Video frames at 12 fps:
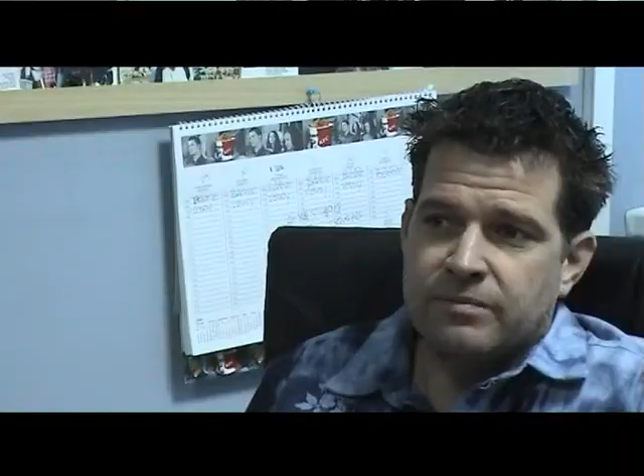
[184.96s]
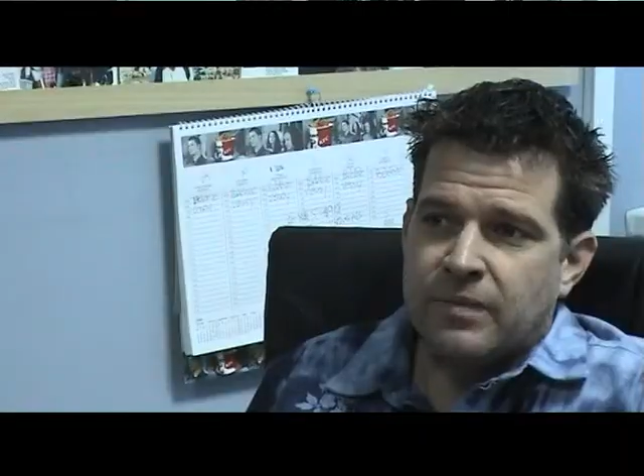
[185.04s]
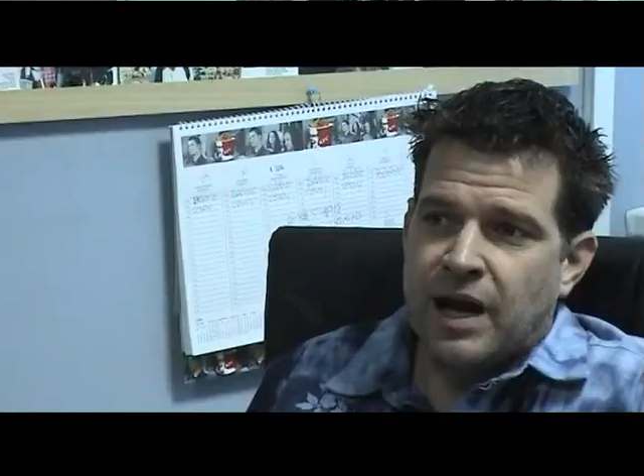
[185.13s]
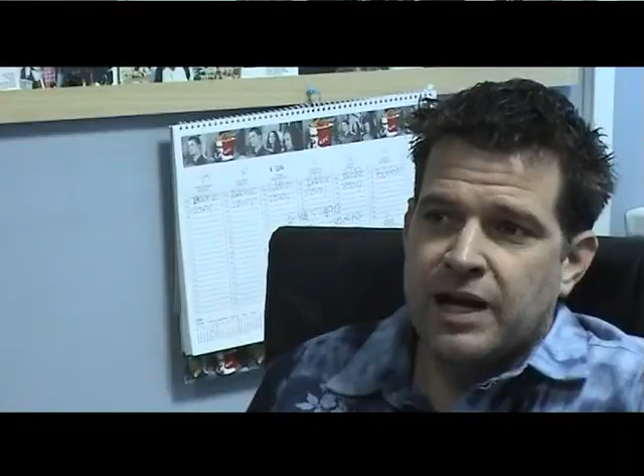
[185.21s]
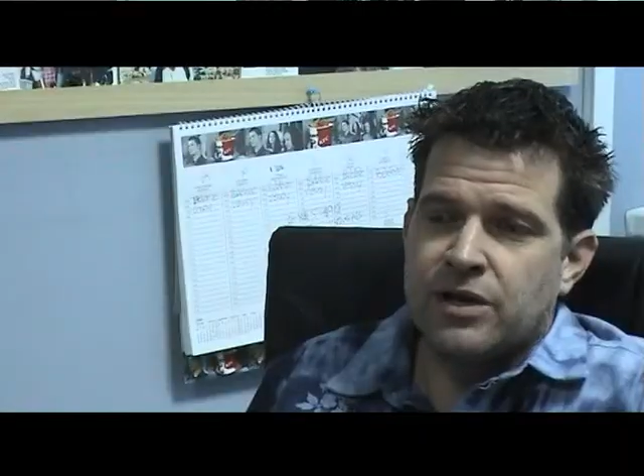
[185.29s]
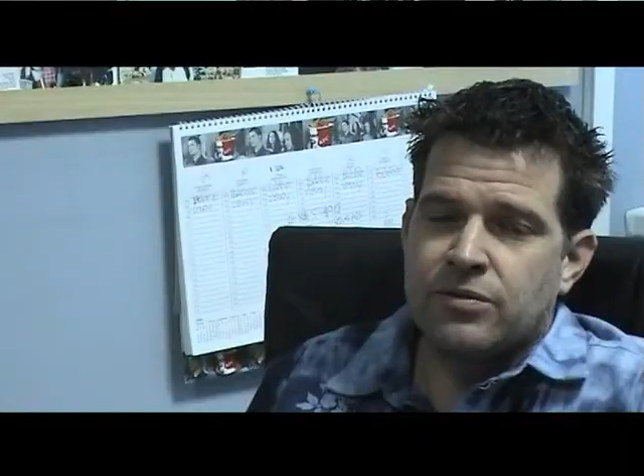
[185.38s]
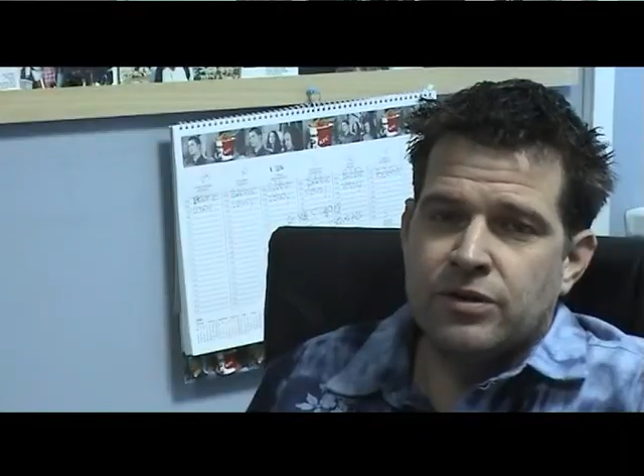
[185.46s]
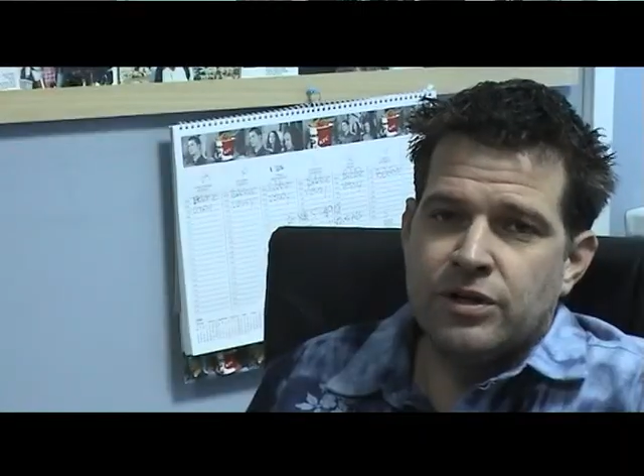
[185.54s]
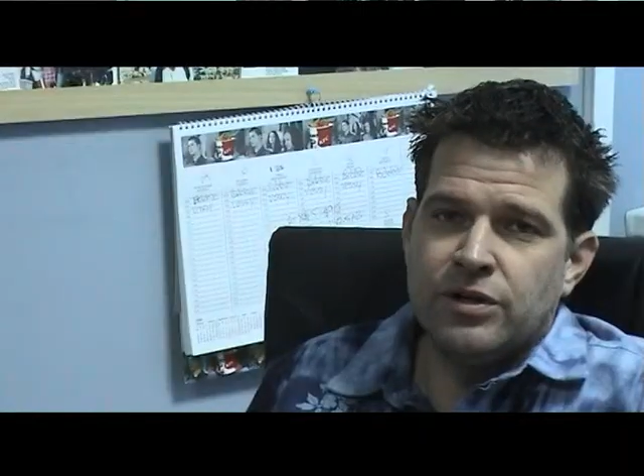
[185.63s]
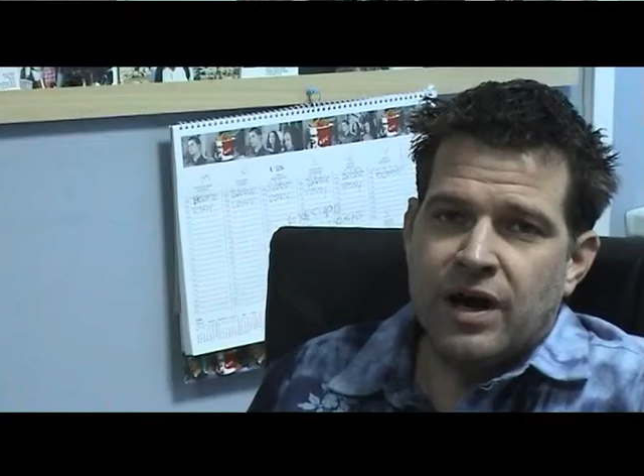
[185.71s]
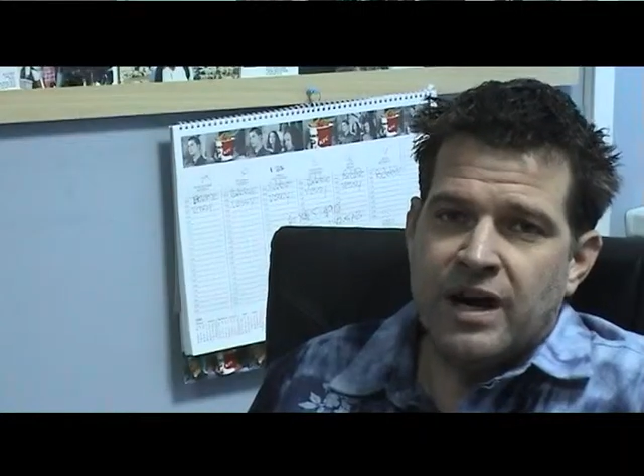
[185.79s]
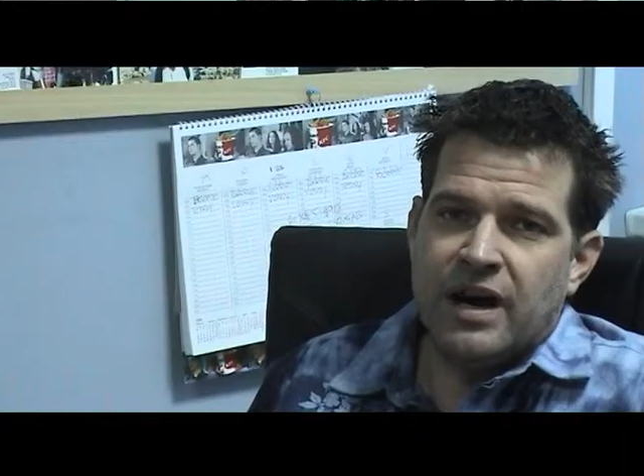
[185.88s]
My
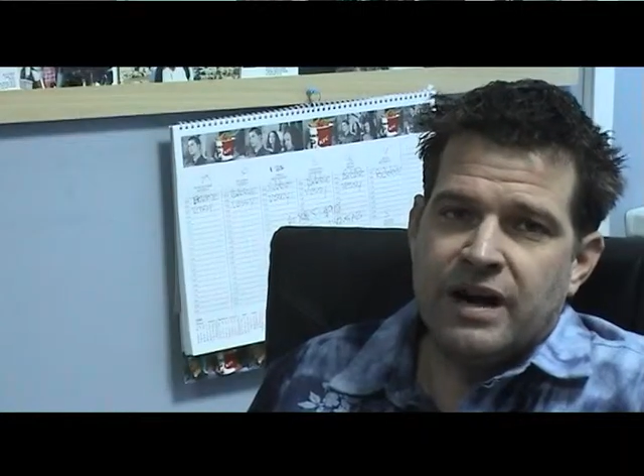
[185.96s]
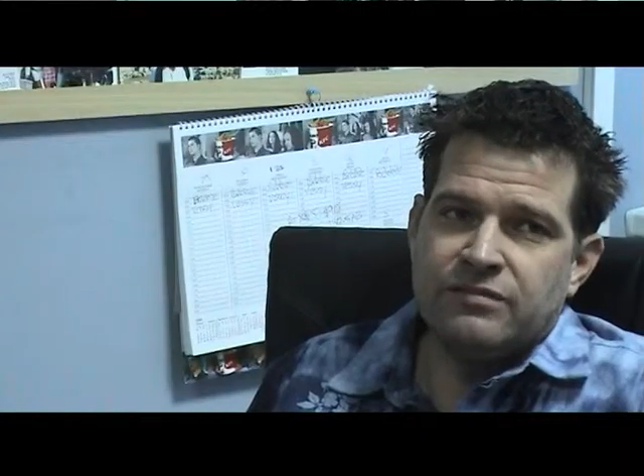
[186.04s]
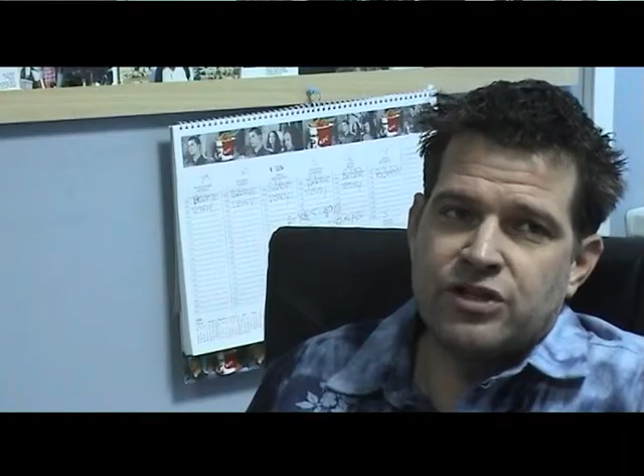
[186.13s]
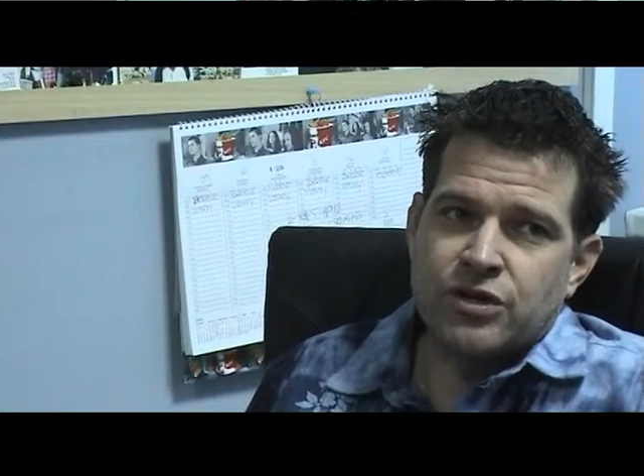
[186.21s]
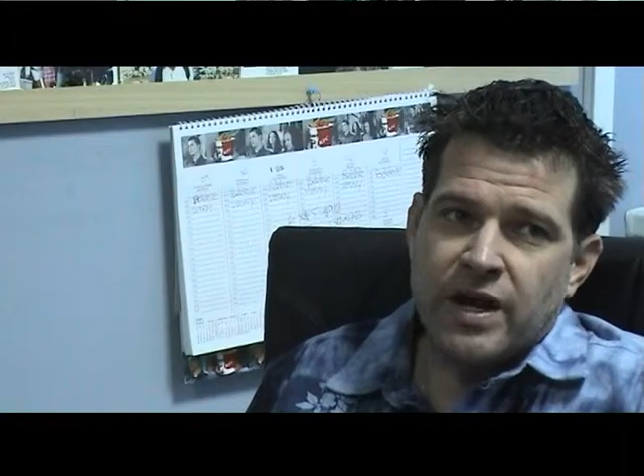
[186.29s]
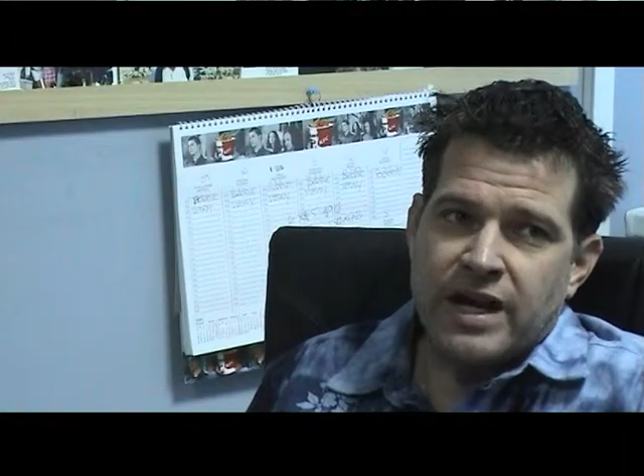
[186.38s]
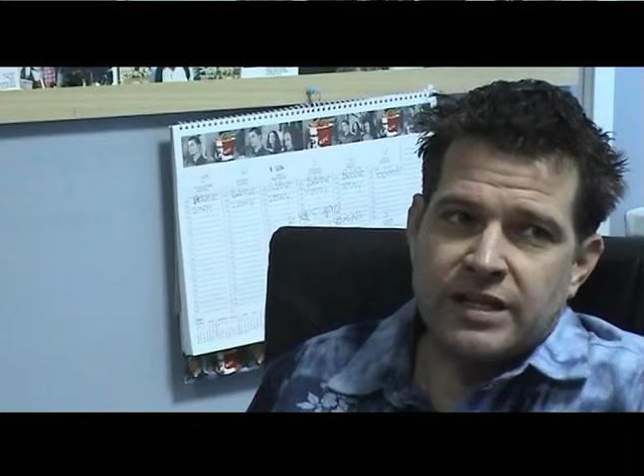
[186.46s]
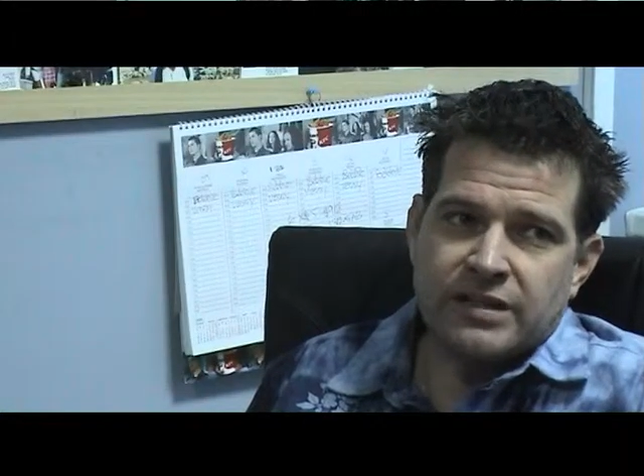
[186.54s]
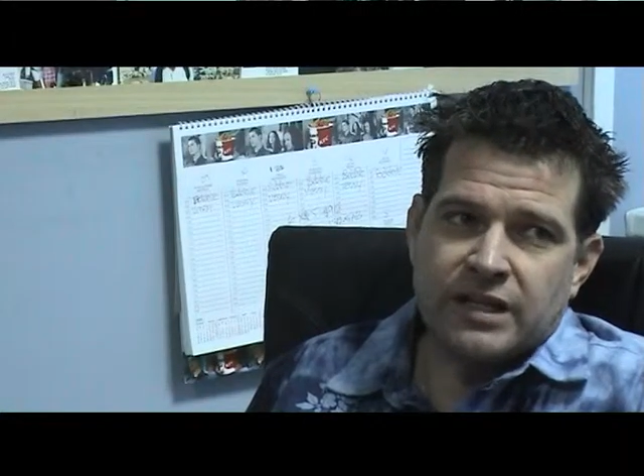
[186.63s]
crew, I, have trained